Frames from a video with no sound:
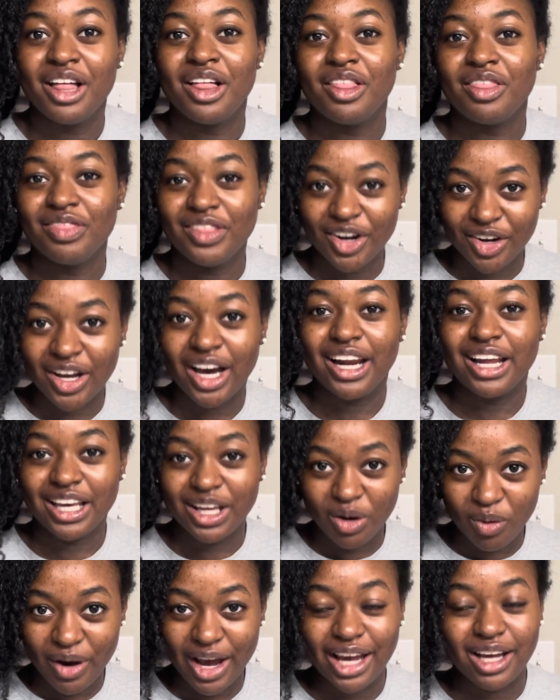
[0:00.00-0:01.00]
they're cutting it
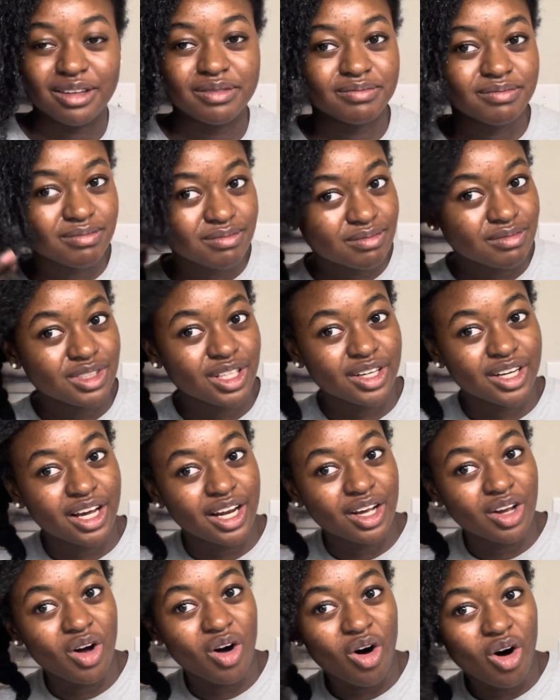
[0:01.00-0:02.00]
away. They're
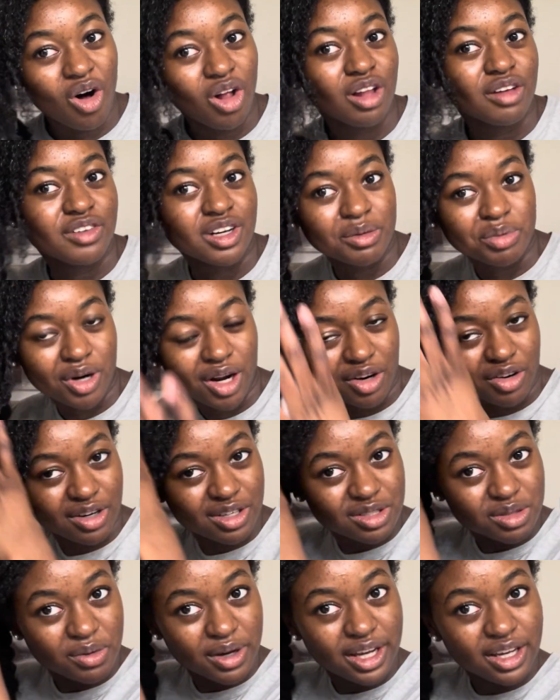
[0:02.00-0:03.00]
cutting all of your
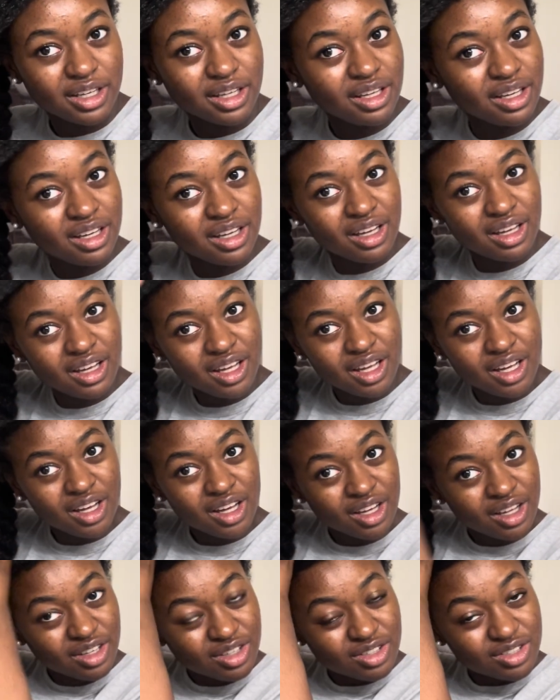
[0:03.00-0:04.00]
progress away.
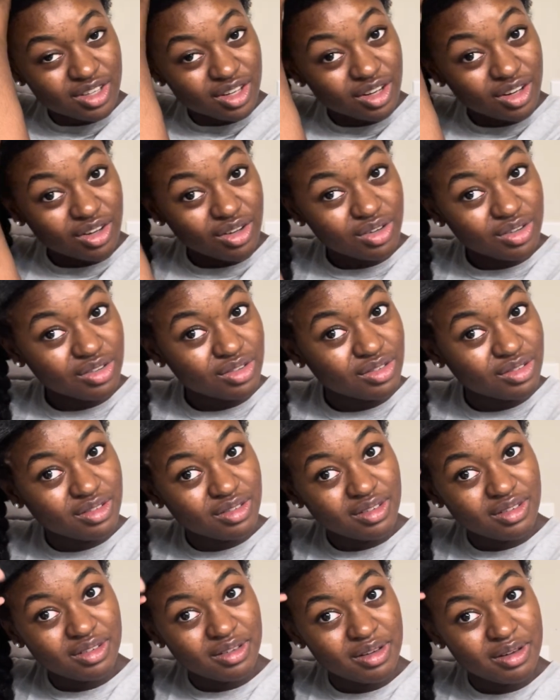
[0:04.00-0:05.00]
So
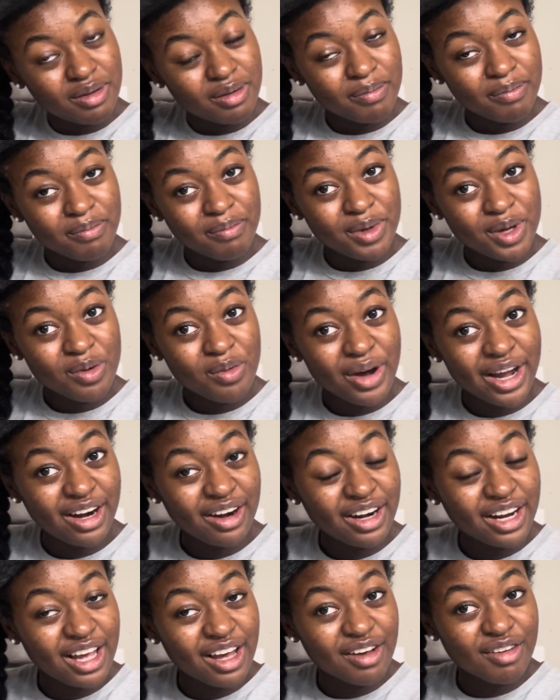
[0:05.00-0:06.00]
be
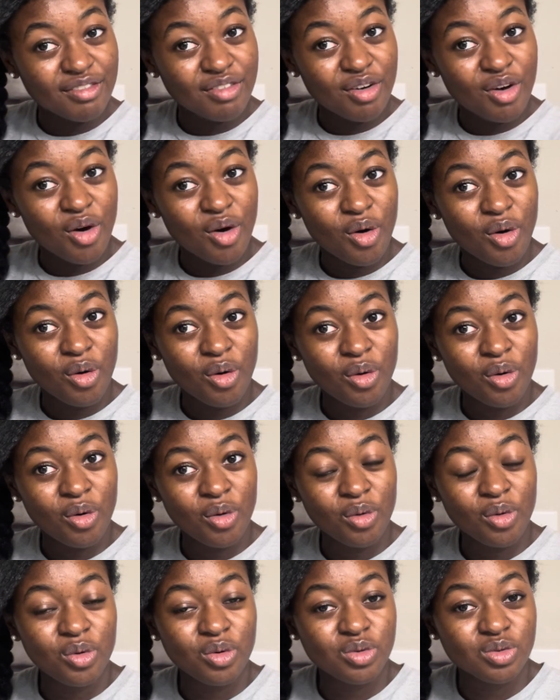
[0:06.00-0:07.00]
wary of
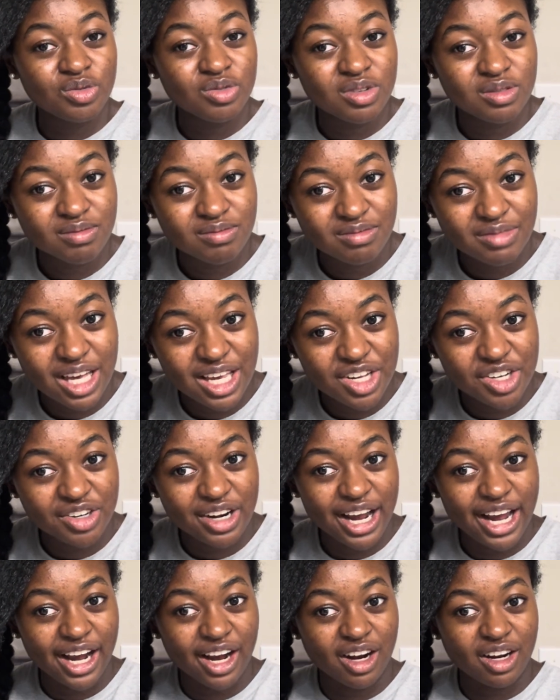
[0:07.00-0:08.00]
who's in your
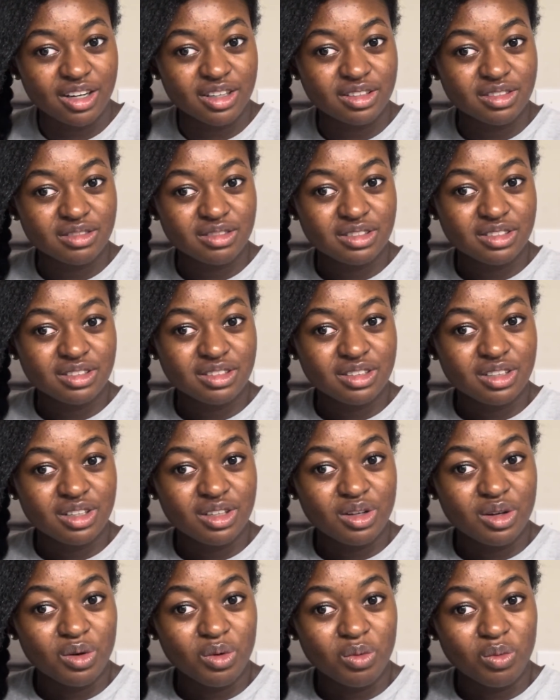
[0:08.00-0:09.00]
hair,
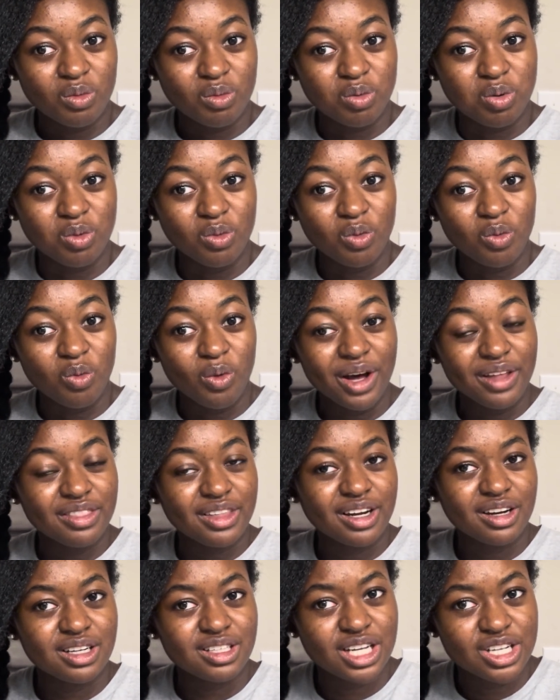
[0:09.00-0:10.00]
what
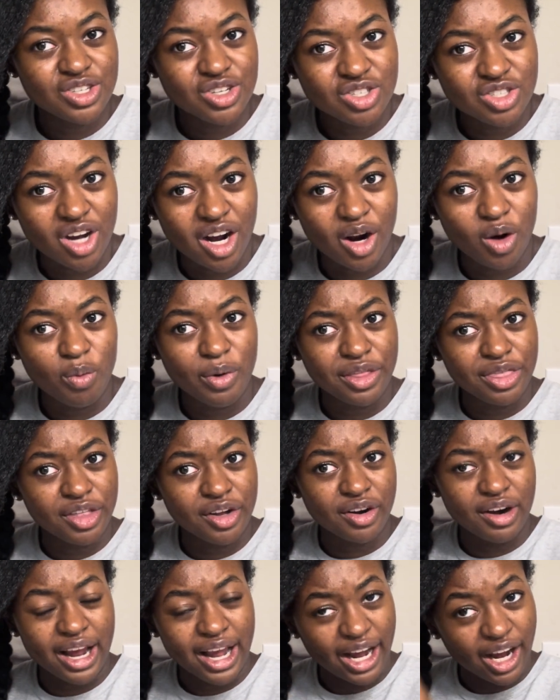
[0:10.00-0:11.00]
their intentions are with
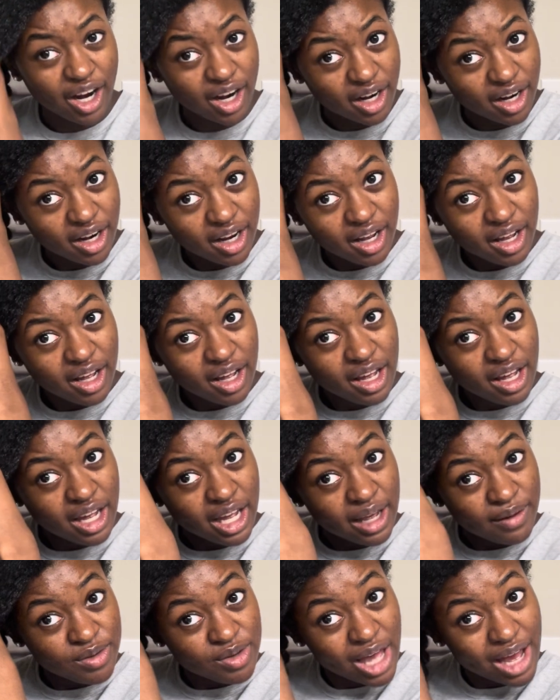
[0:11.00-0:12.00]
your hair.
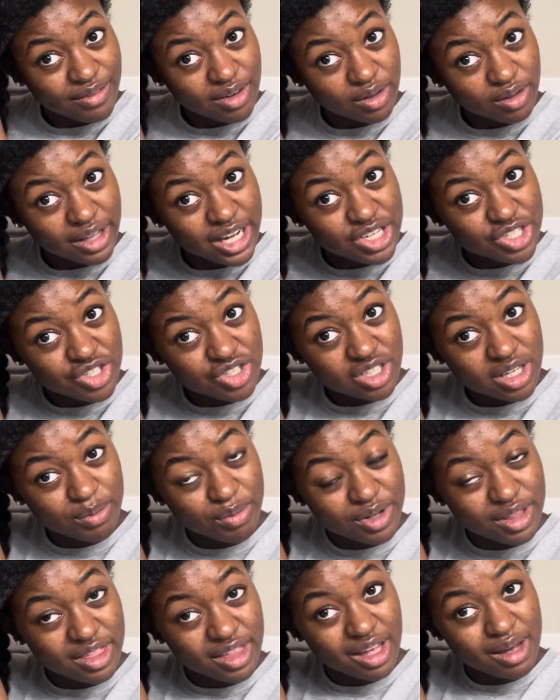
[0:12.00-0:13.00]
If you have a relationship
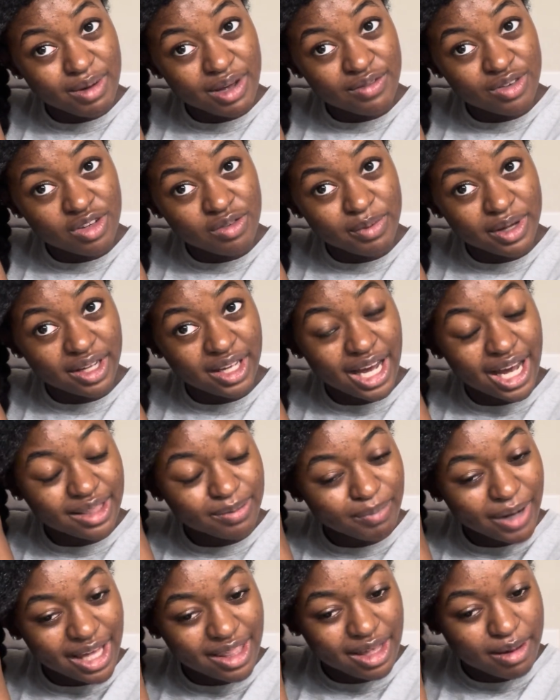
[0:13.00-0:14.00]
with them, if you've been cut
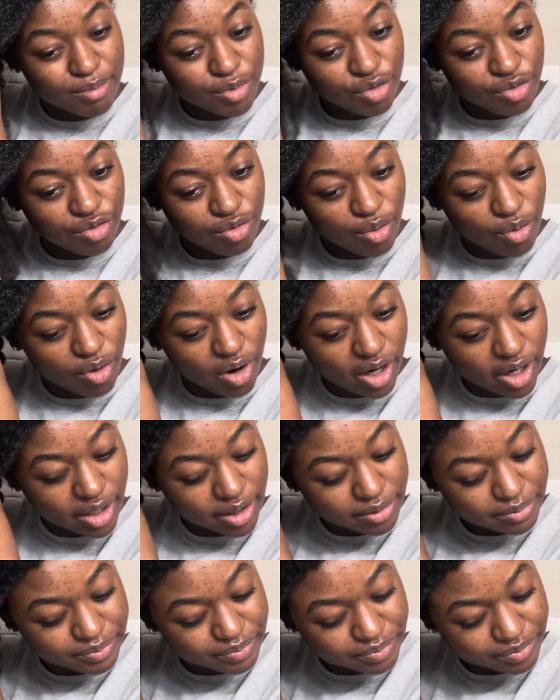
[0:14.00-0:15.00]
by them before,